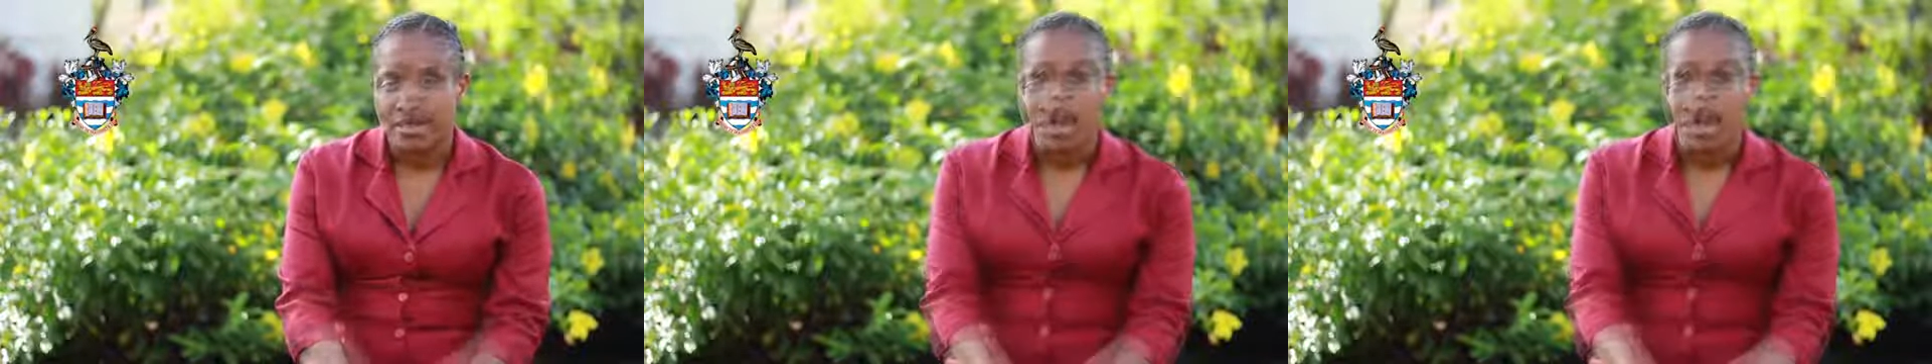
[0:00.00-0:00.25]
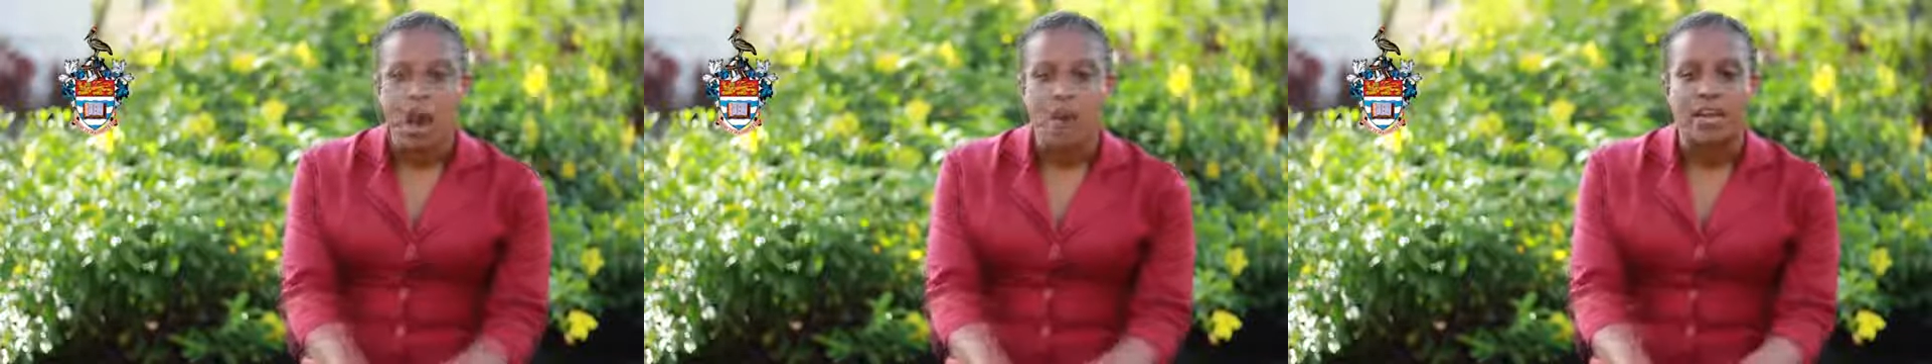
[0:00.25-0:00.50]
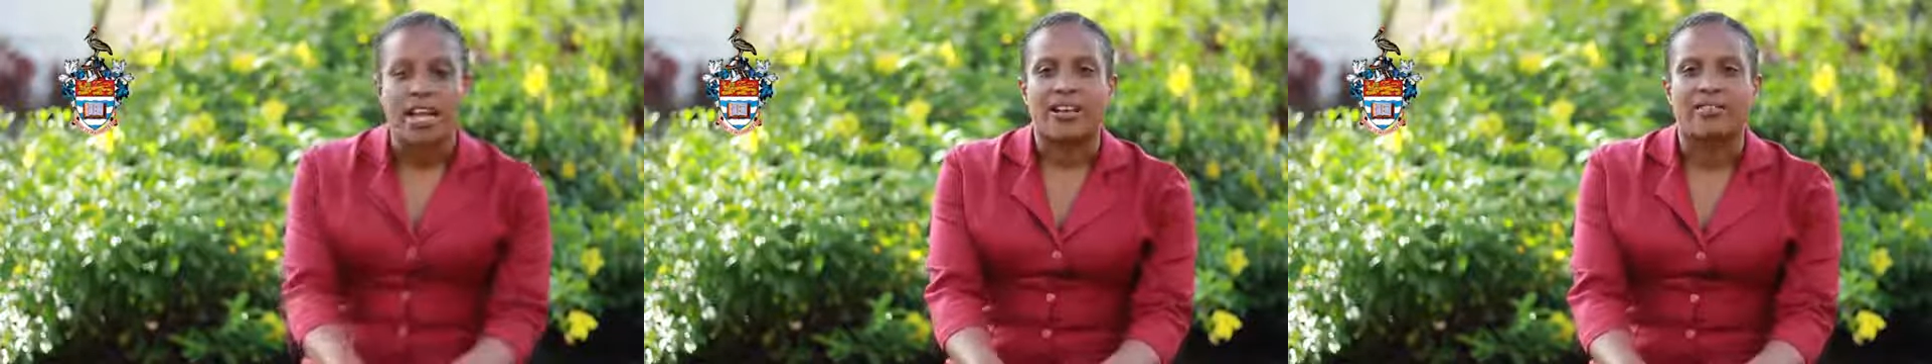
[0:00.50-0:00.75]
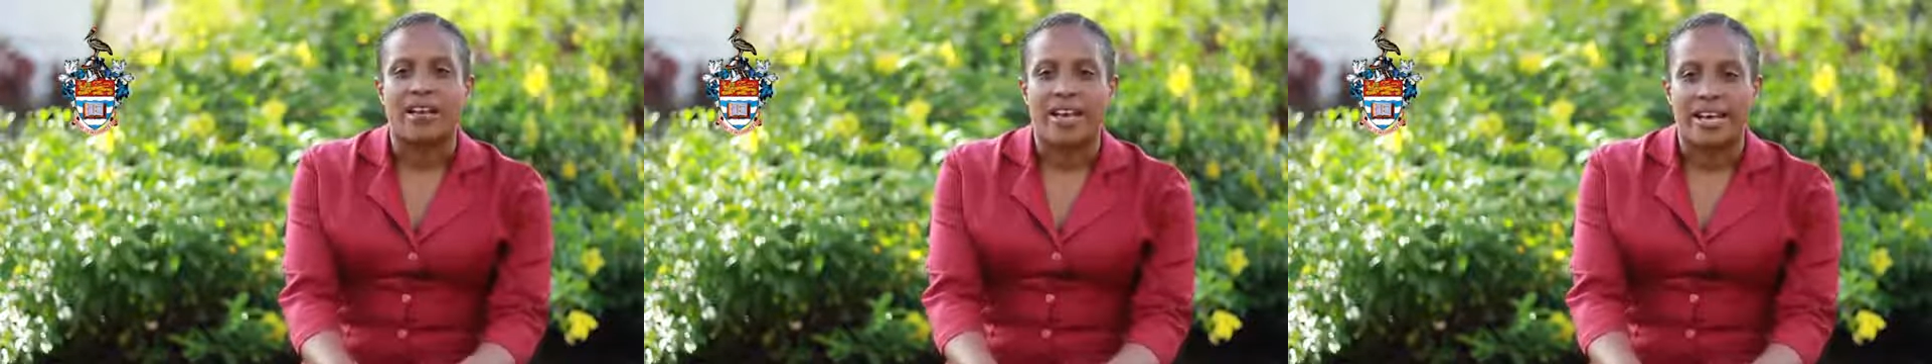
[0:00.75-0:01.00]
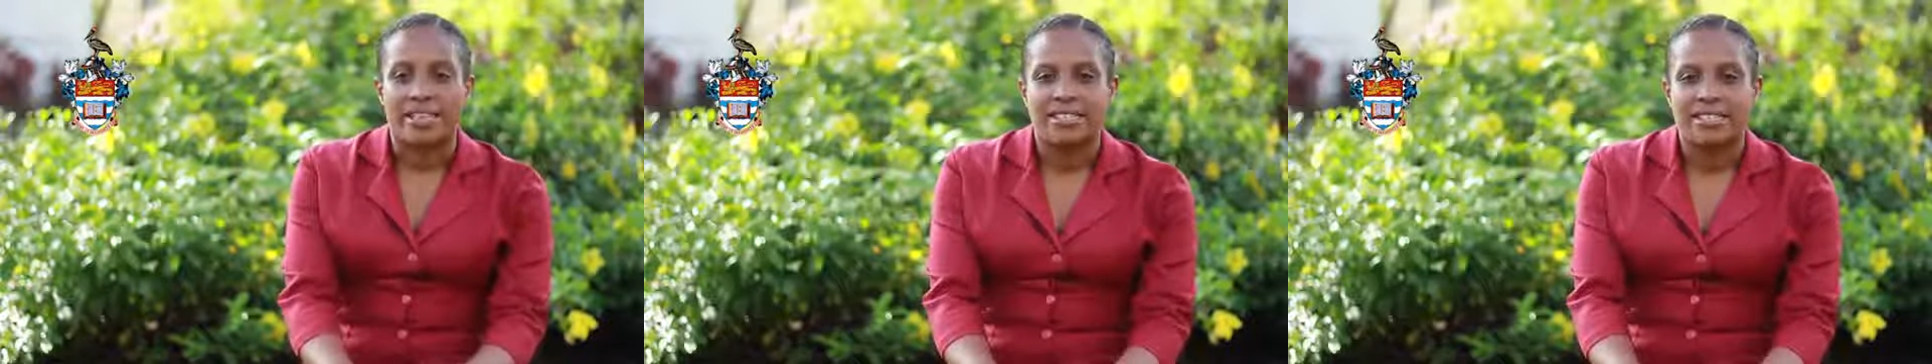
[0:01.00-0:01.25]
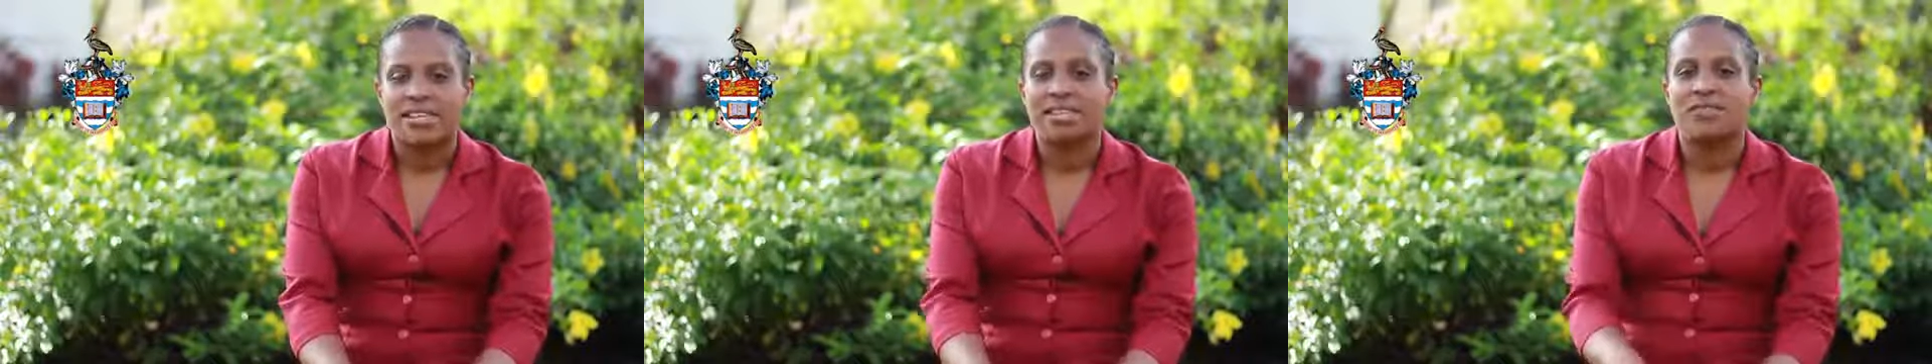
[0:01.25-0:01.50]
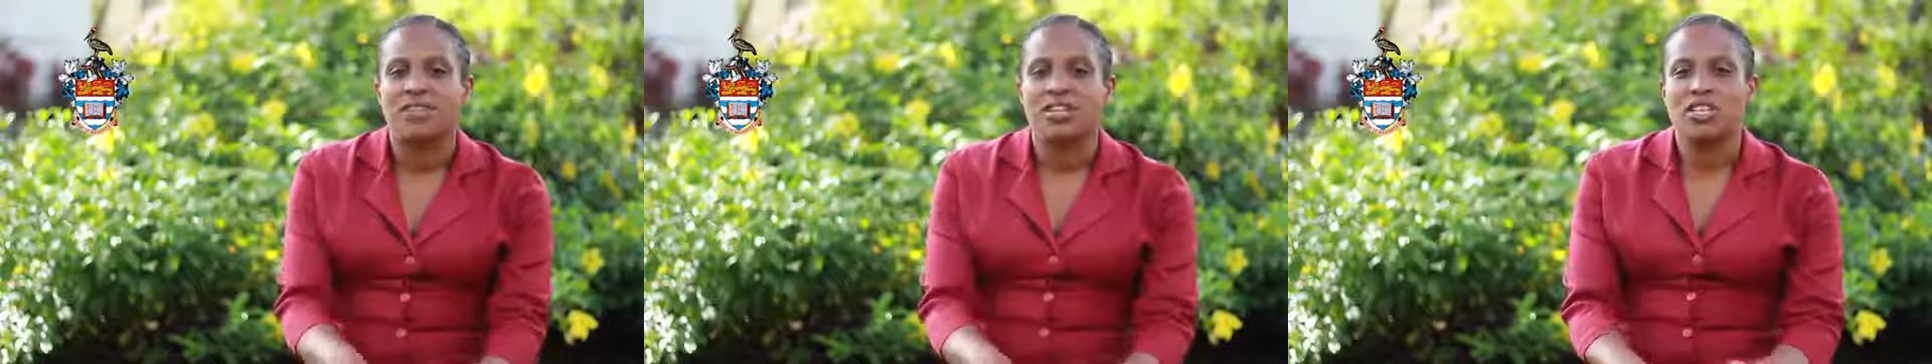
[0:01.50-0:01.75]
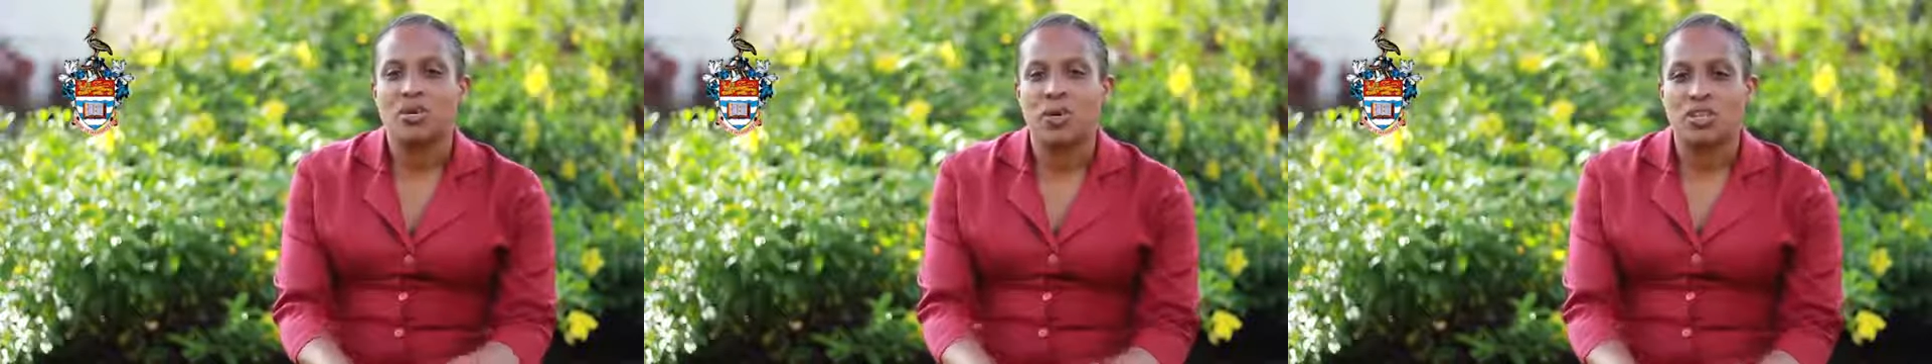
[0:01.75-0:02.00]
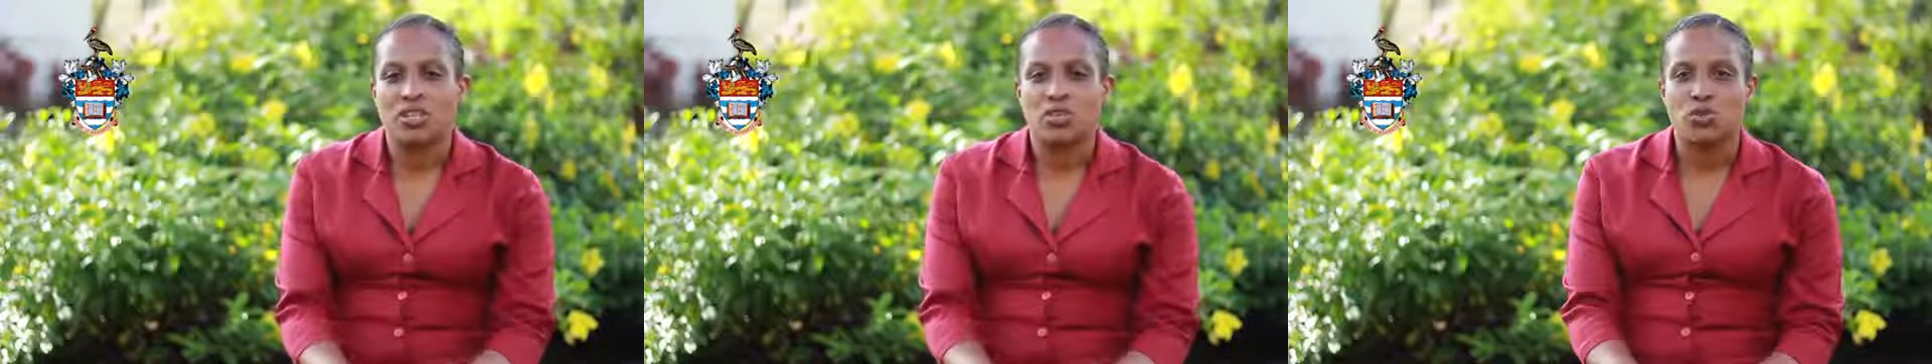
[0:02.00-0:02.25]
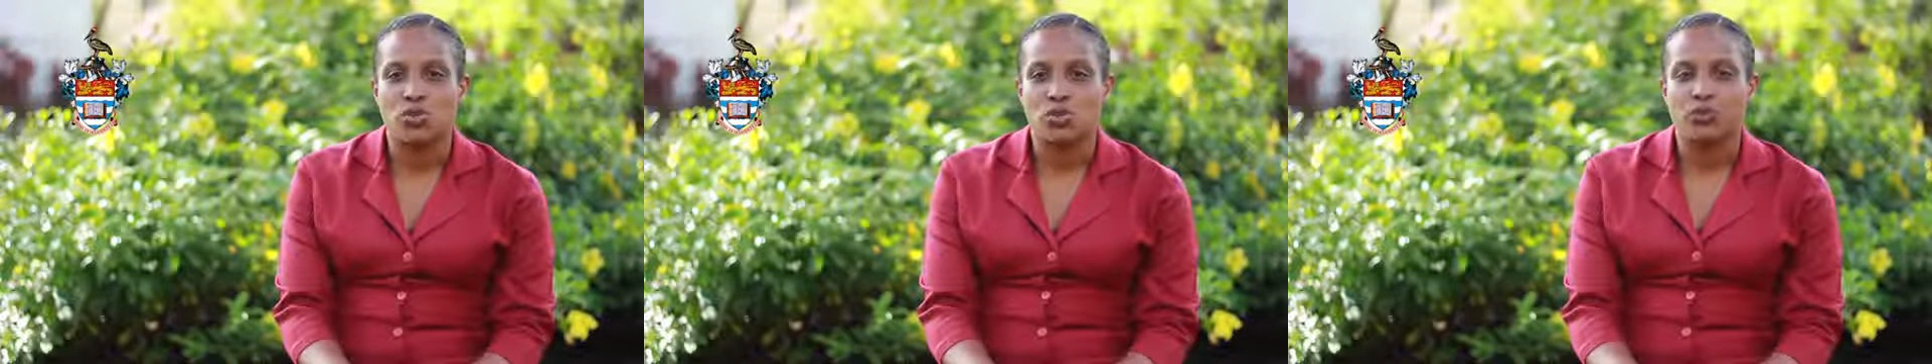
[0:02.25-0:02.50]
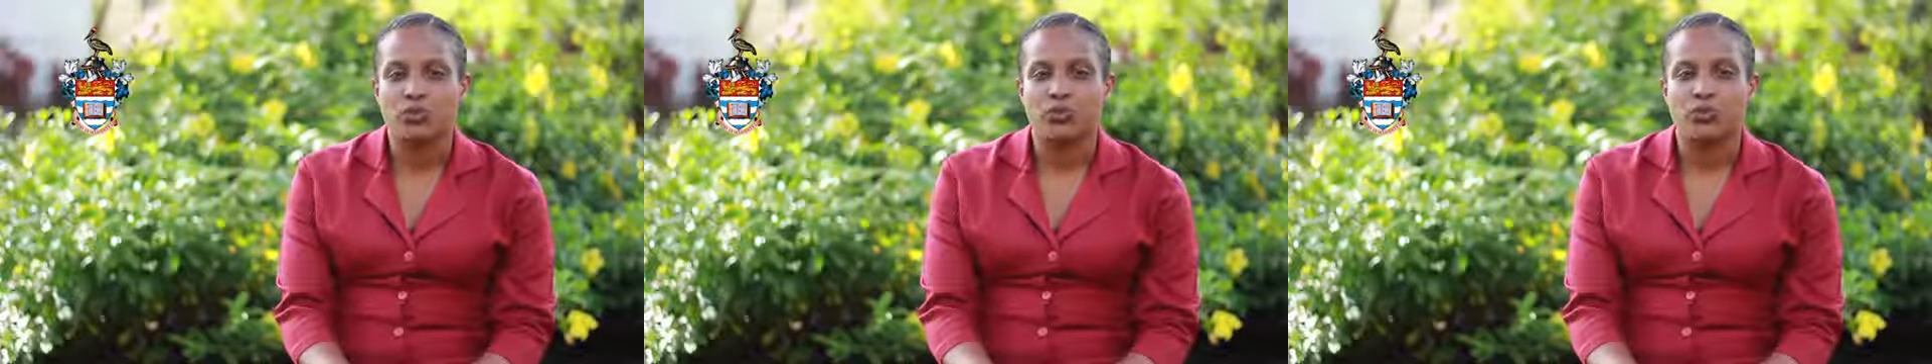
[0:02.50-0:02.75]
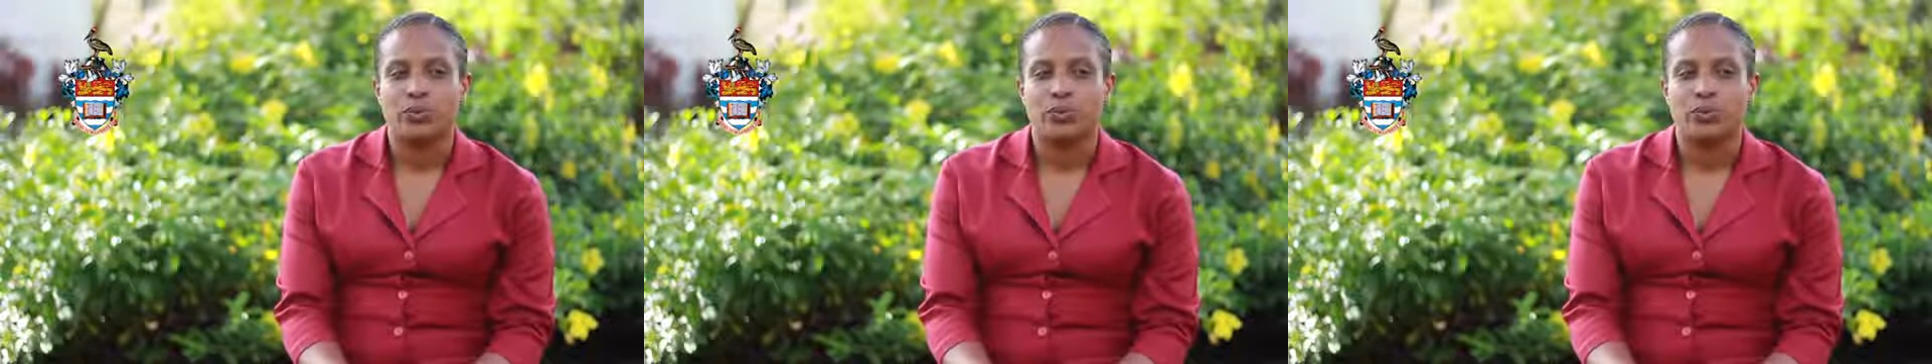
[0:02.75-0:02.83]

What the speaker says: I would advise the individual to